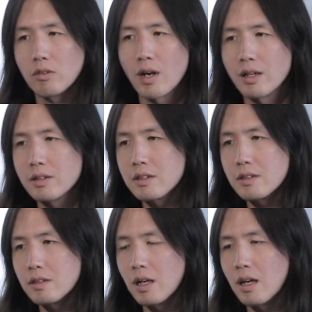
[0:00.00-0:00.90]
around
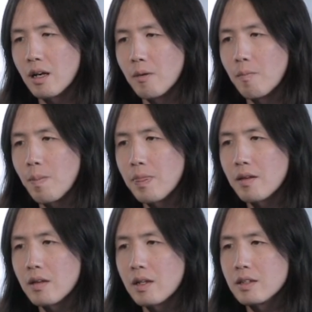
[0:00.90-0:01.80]
it
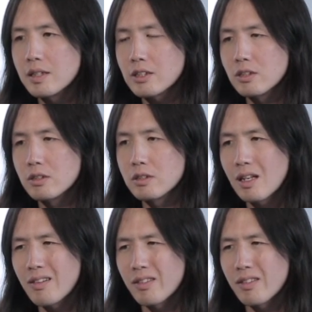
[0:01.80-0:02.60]
is actually just kind of a